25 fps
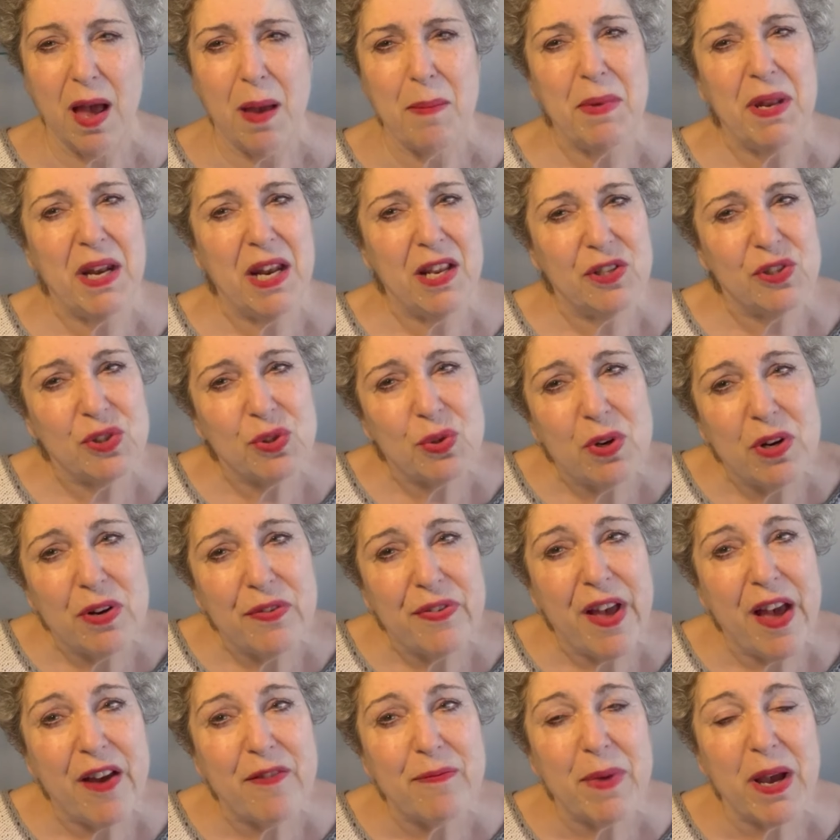I mean, I sort of
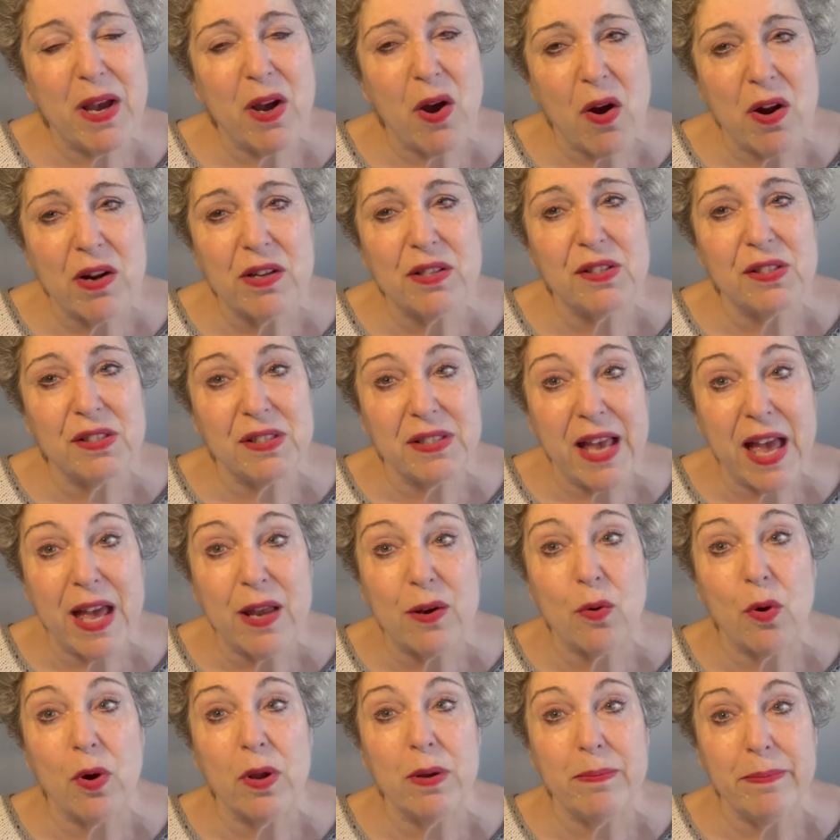have my heart set
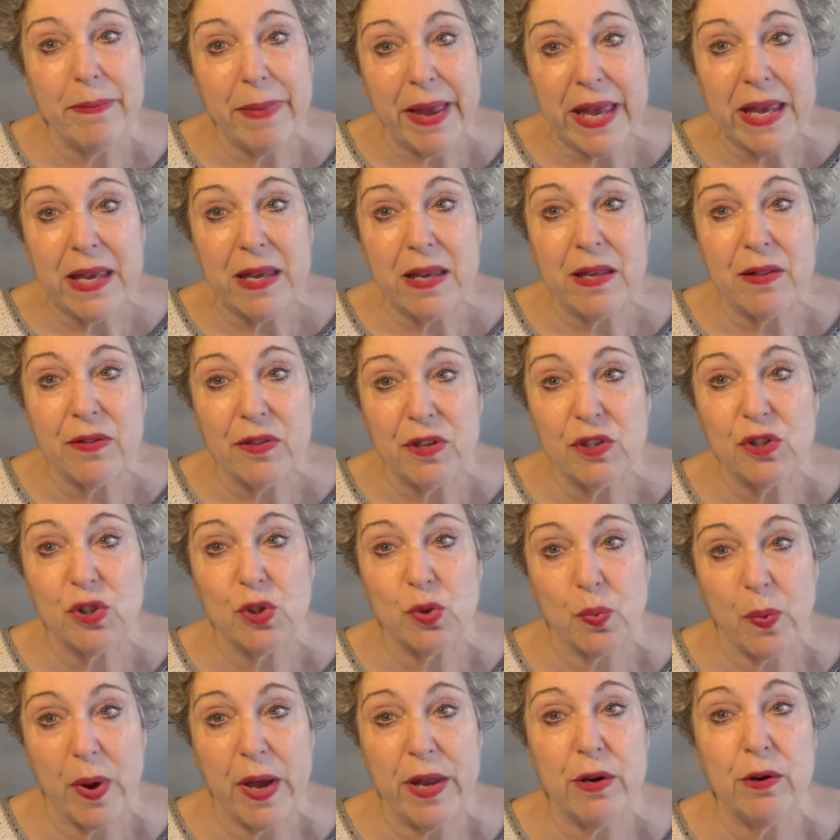on making this
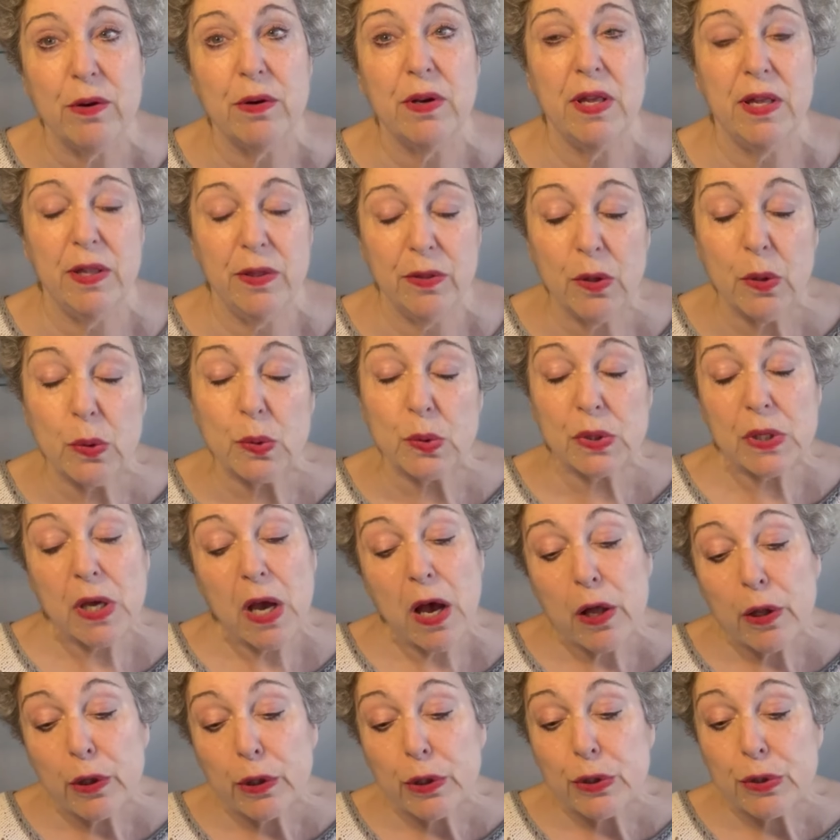sweater in those
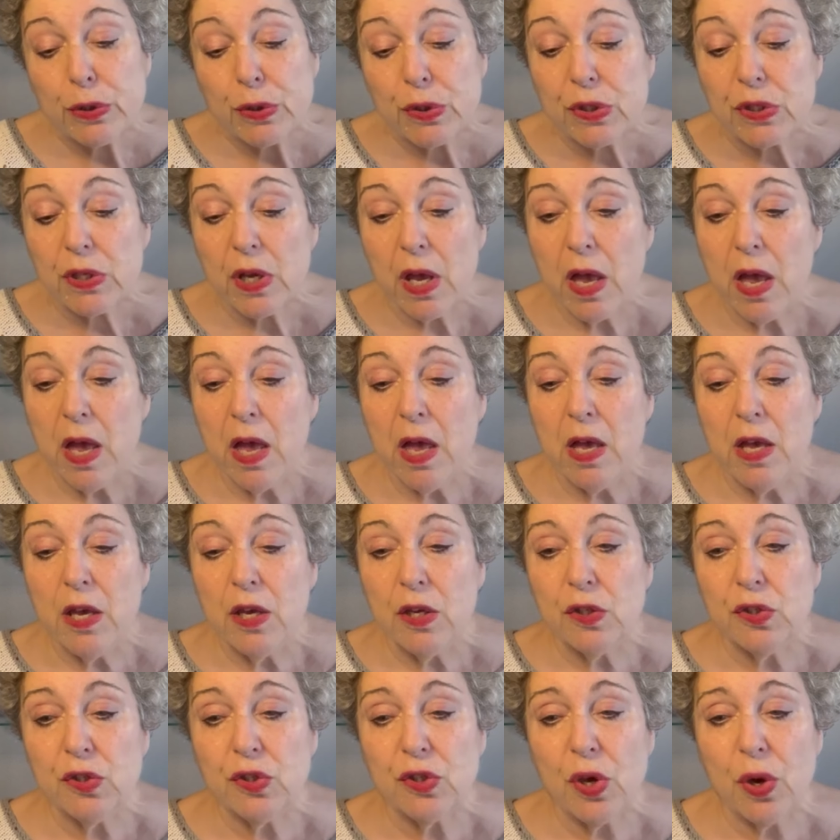colors.
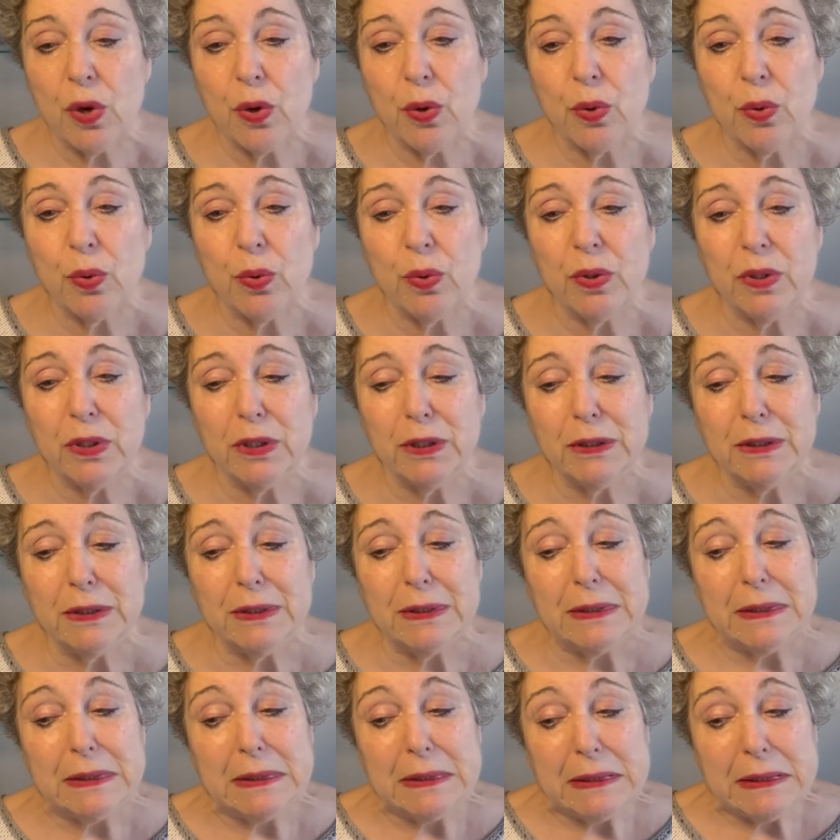So,
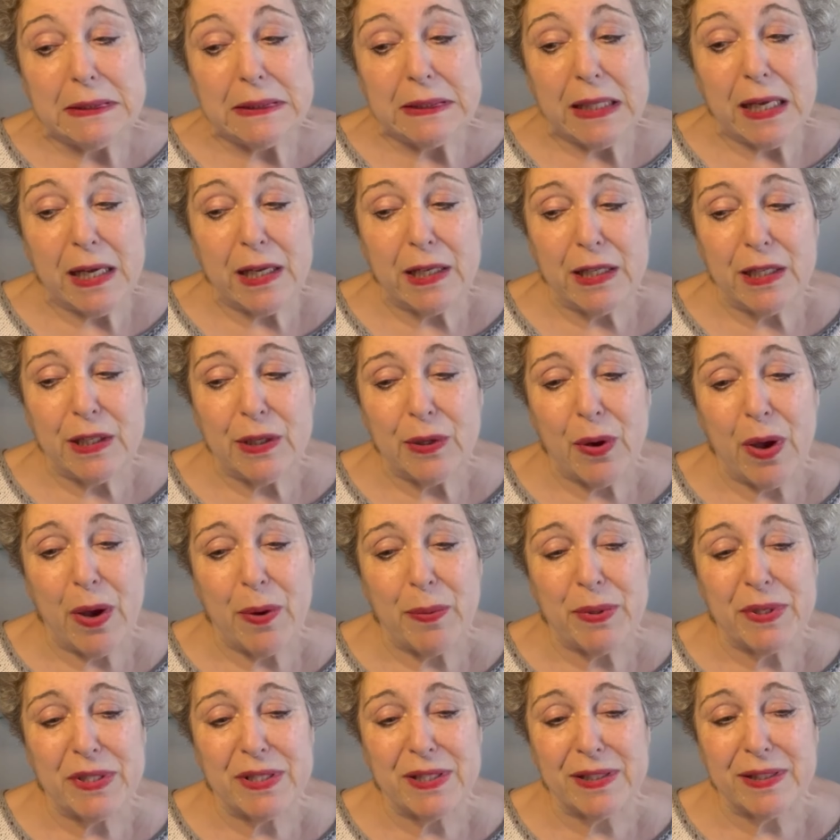uh, you know, I
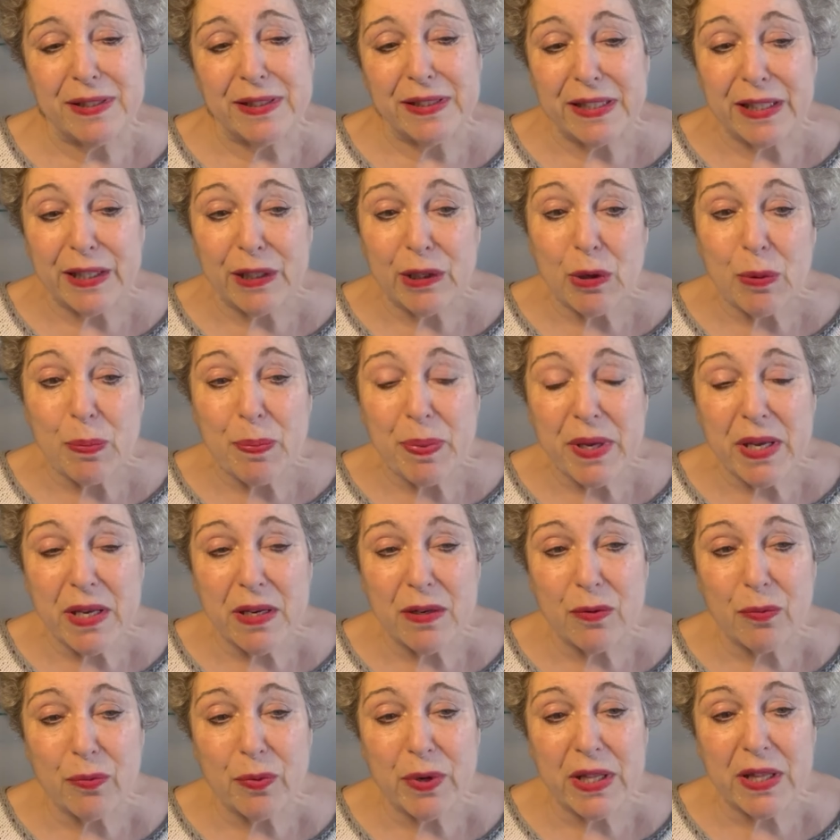was a little
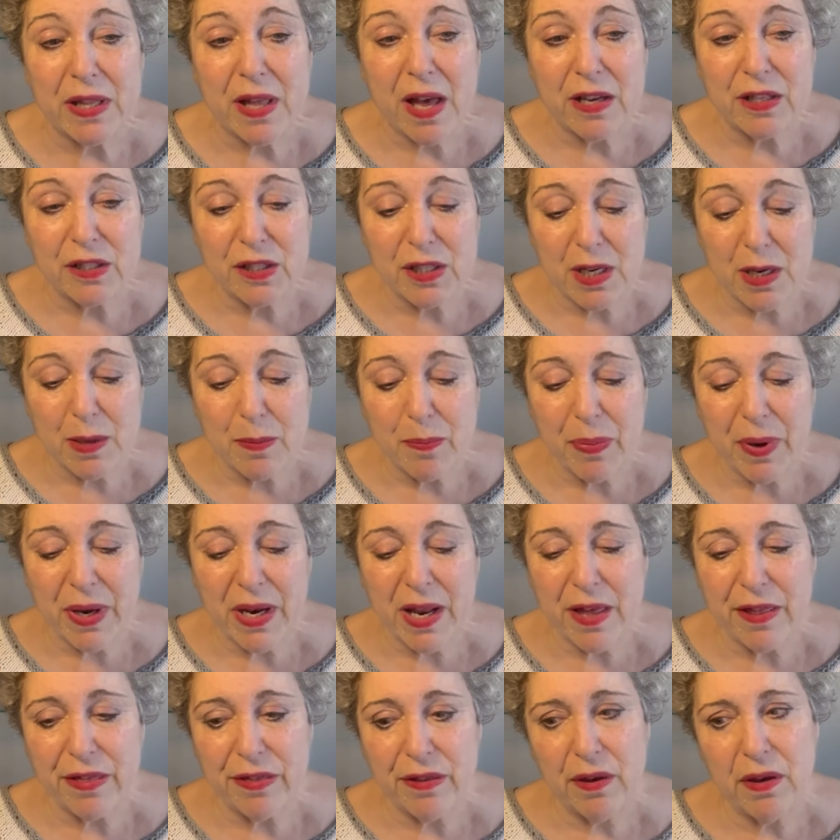bit reluctant, but
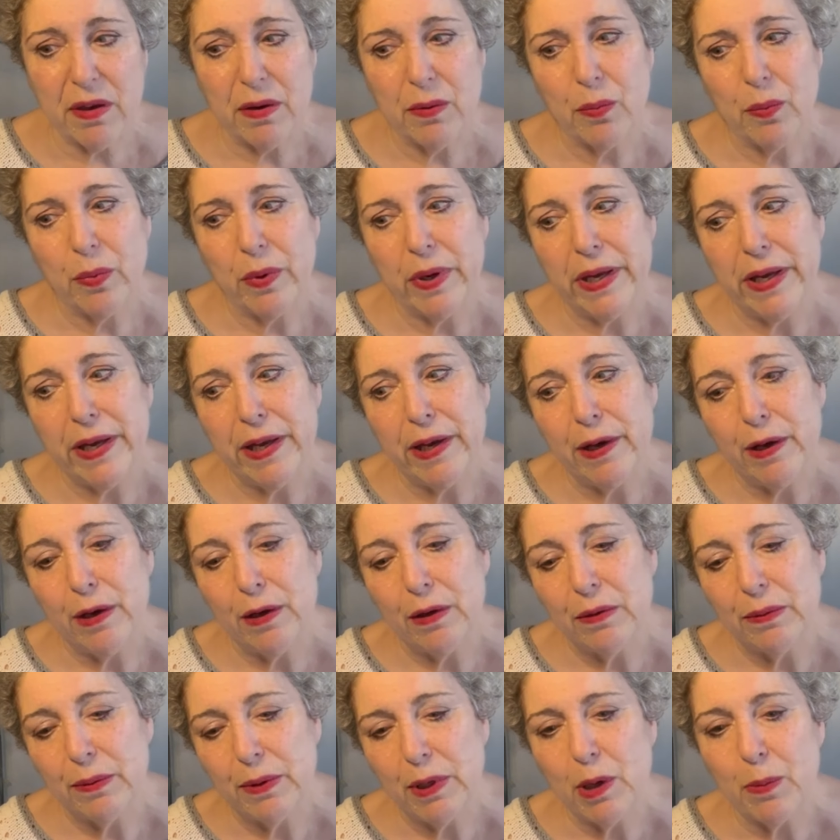I thought,
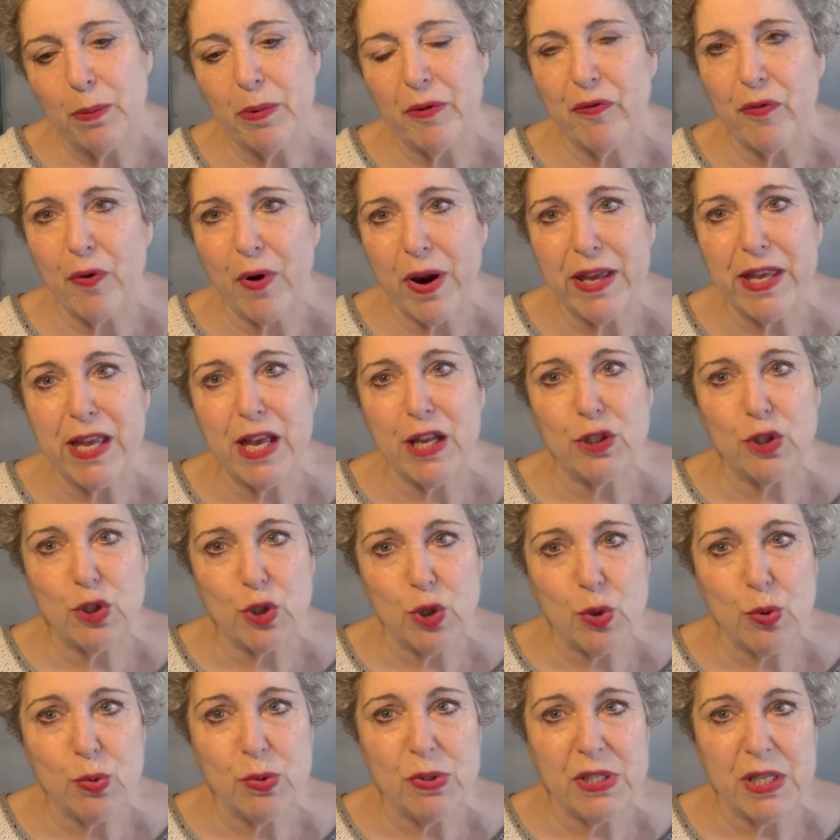well, you know, before I get
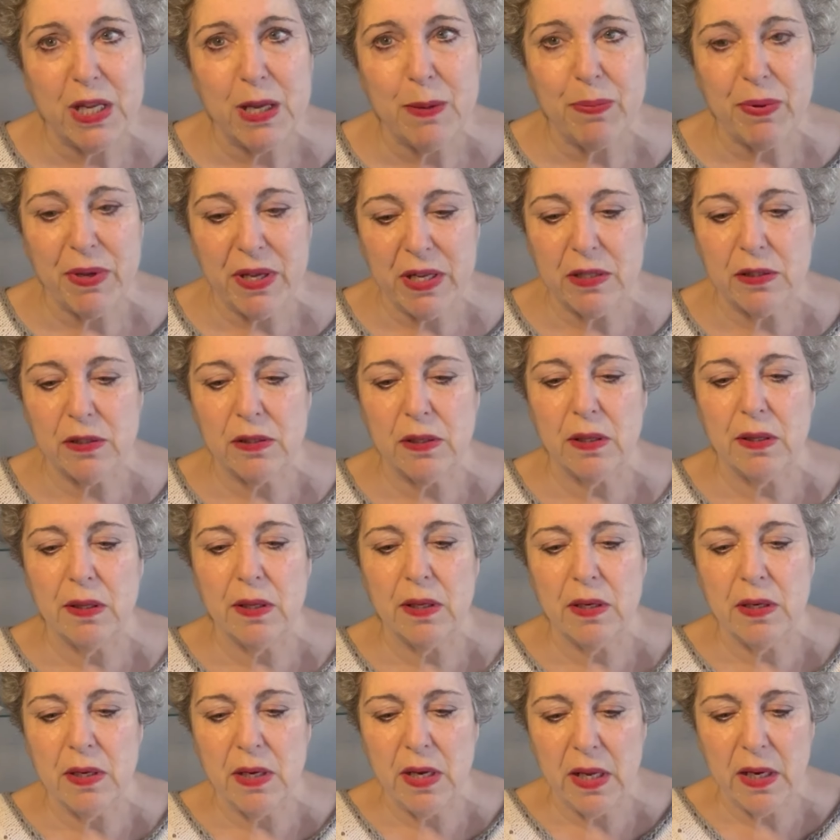too deep into the
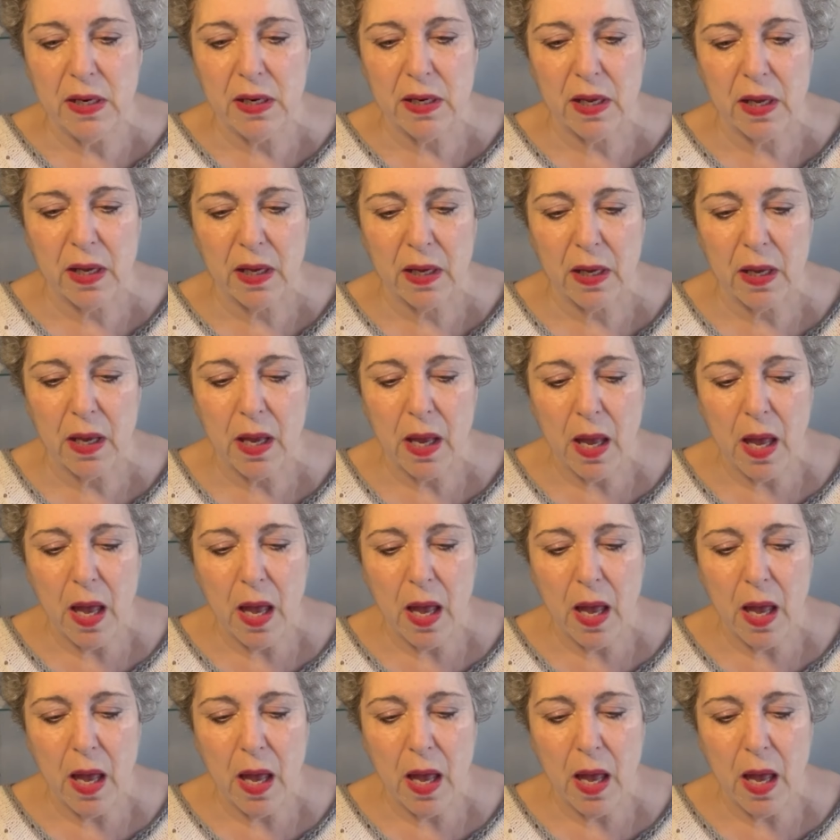knitting,